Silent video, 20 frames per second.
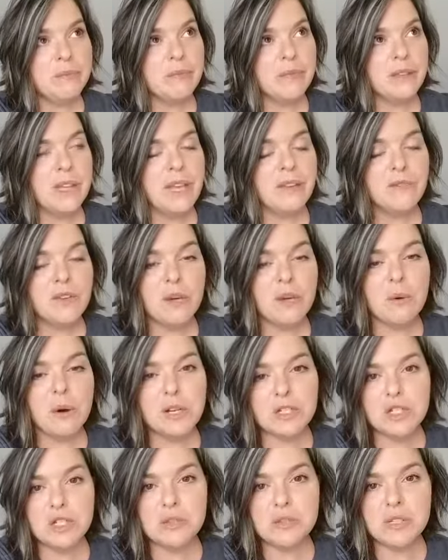if you
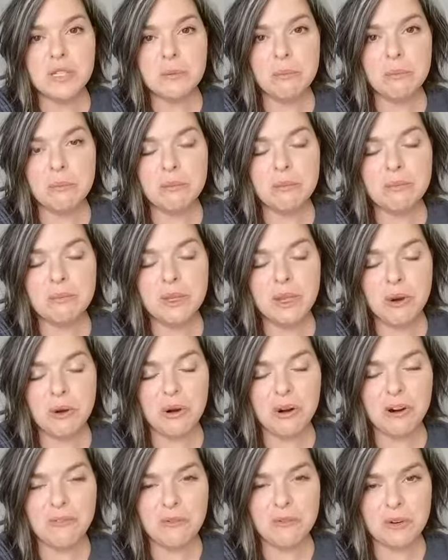are choosing
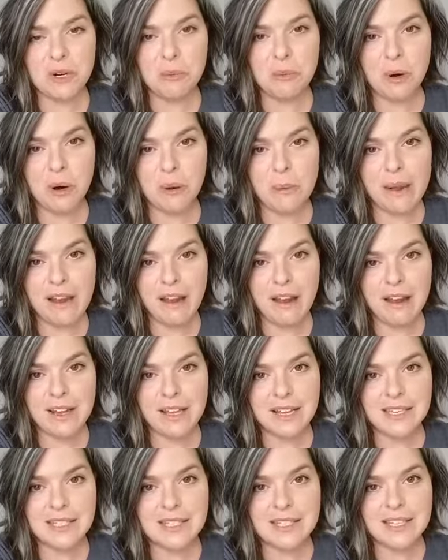yogurt for your
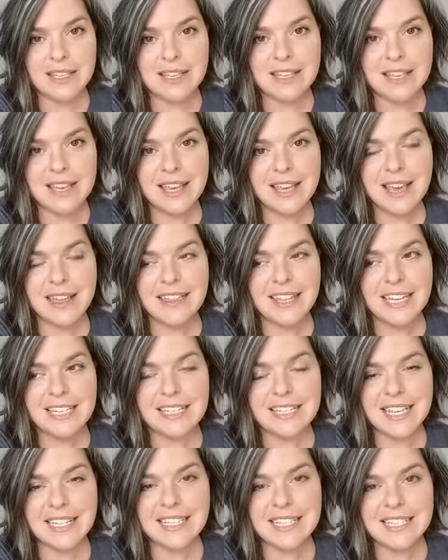probiotics, then it
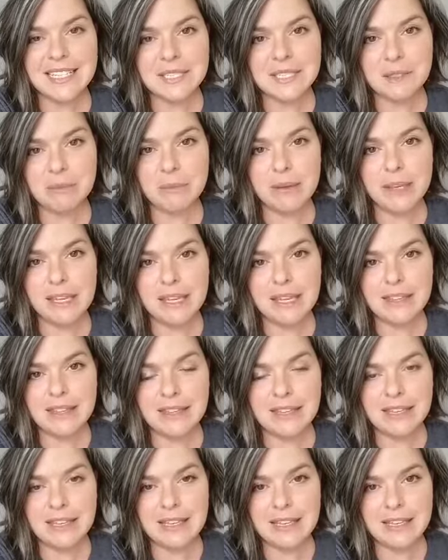doesn't need to
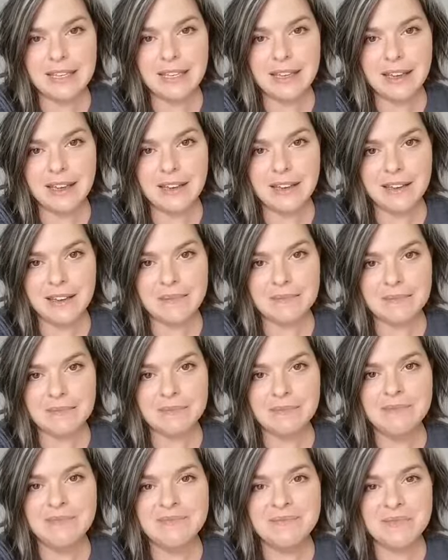be
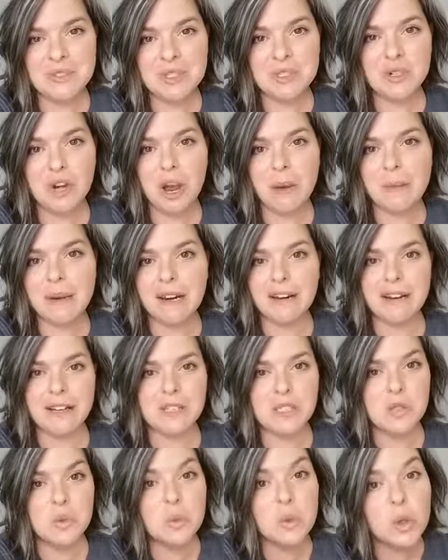the strawberry
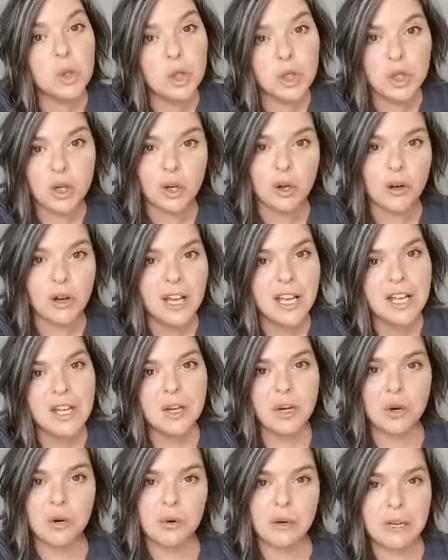swirl,
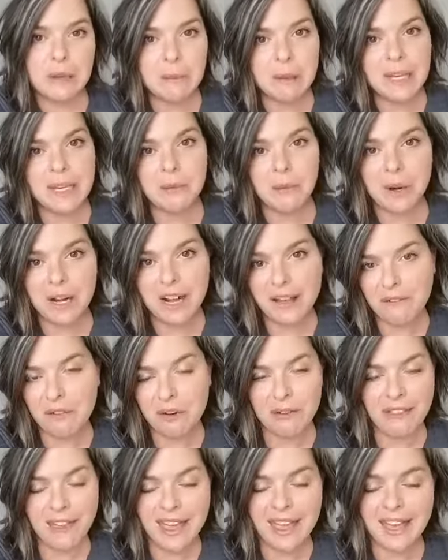creamy,
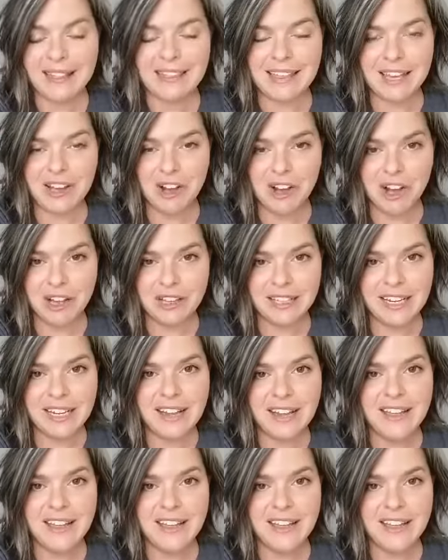whatever the heck they call it.